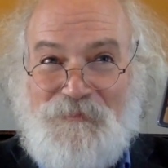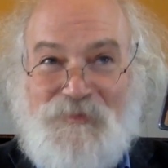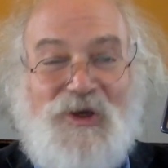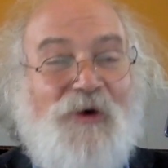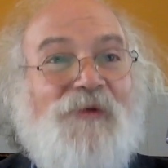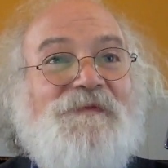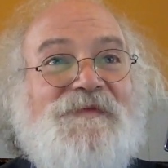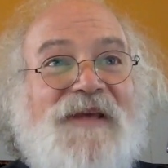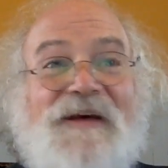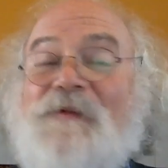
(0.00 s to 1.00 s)
So,
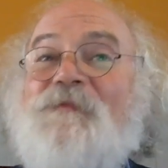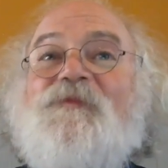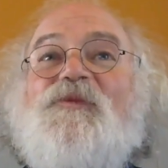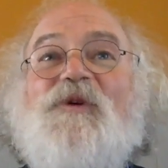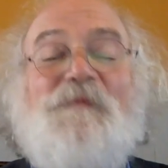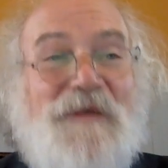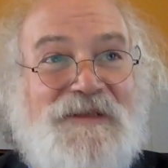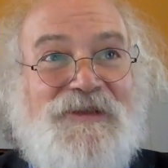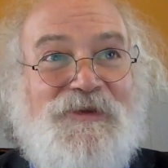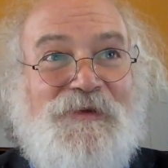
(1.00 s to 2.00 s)
Dale, we'll
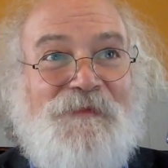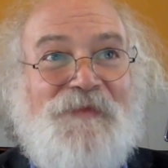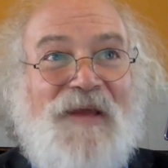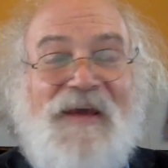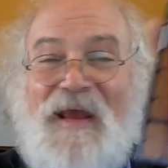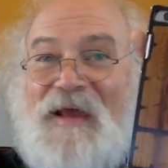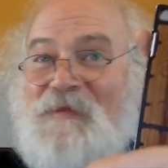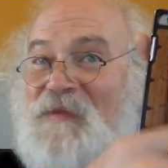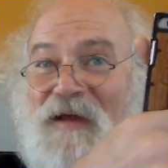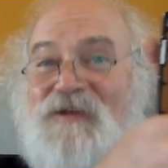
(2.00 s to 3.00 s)
miss you,
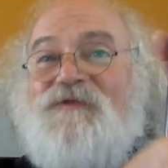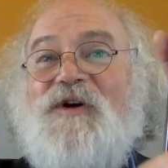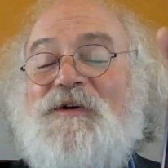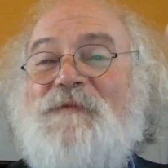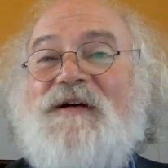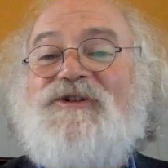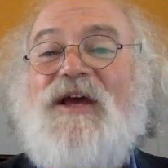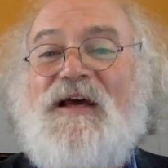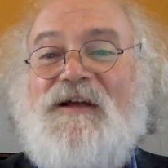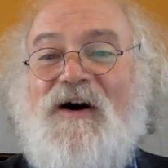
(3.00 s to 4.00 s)
and thank you very much.
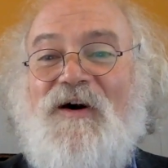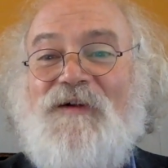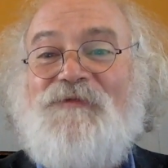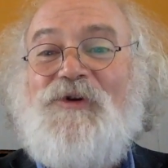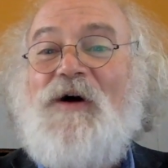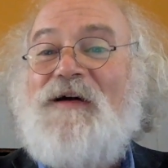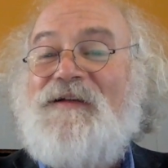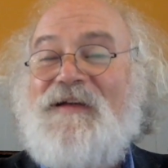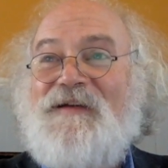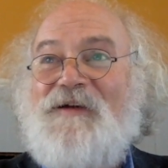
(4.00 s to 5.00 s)
And all of you,
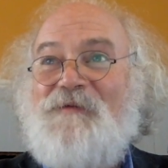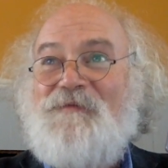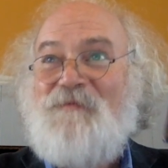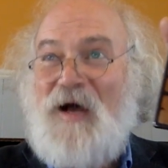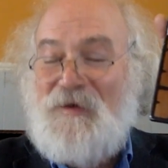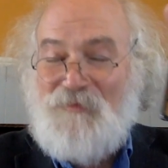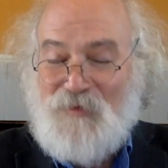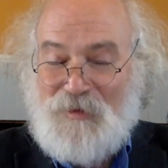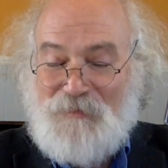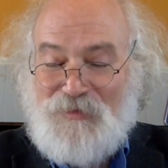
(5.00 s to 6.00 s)
I
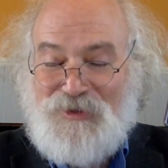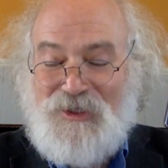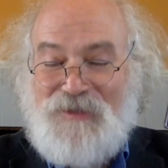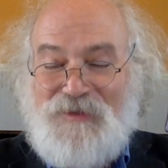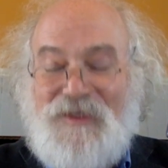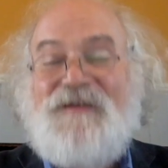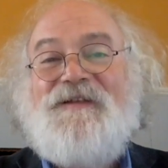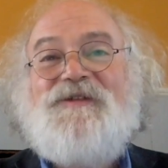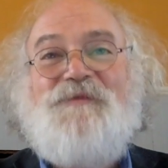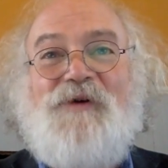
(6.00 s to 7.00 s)
really appreciate you taking
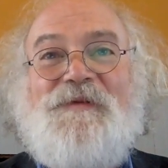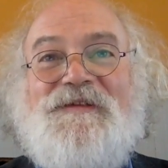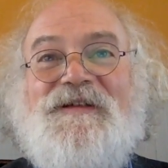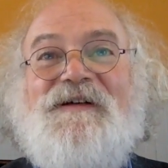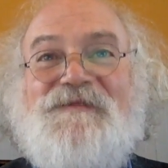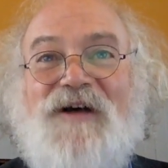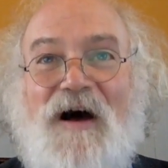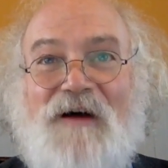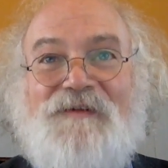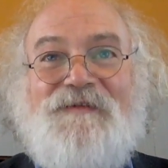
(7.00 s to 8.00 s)
this moment to
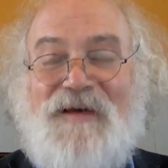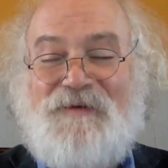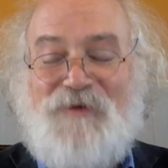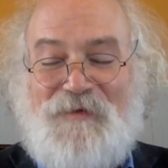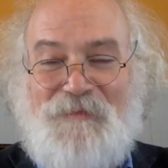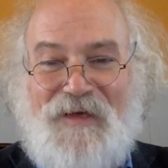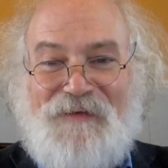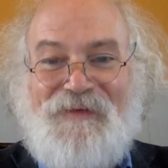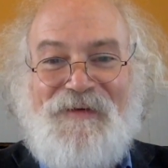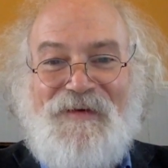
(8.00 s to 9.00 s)
honor that great
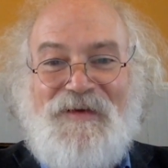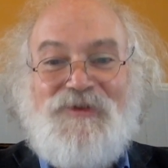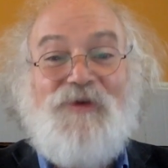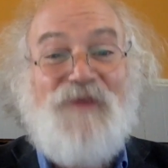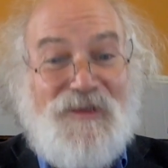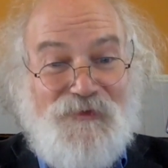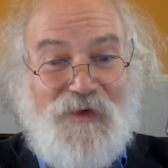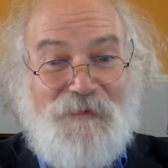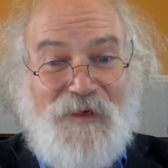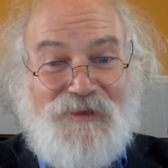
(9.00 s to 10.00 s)
man. So thanks
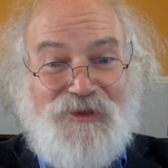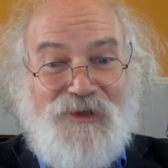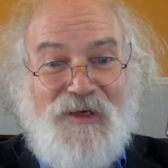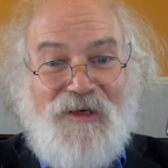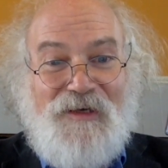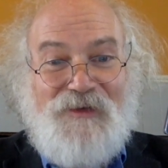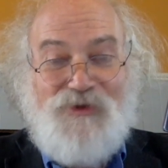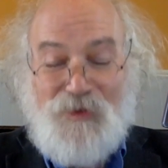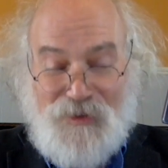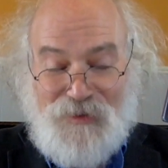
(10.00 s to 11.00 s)
very much.
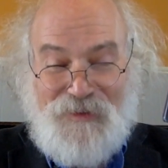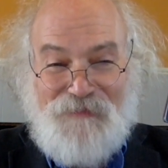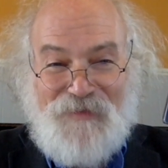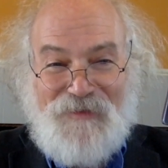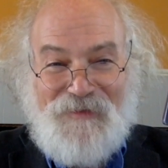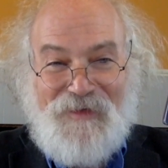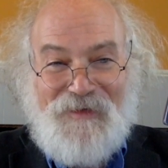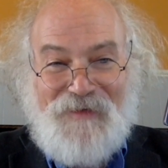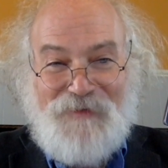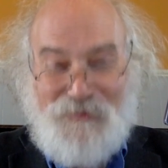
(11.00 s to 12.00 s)
Enjoy your evening,
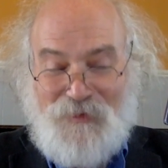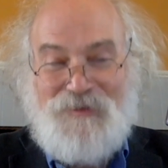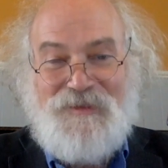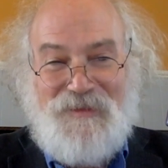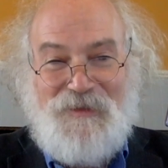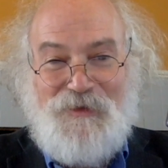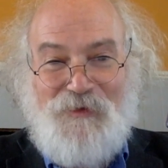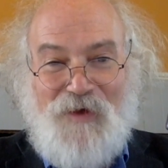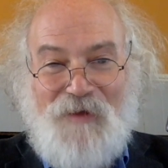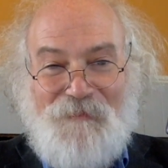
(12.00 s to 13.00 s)
and I look forward to seeing you
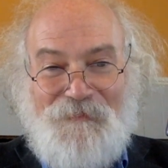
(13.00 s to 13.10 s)
all.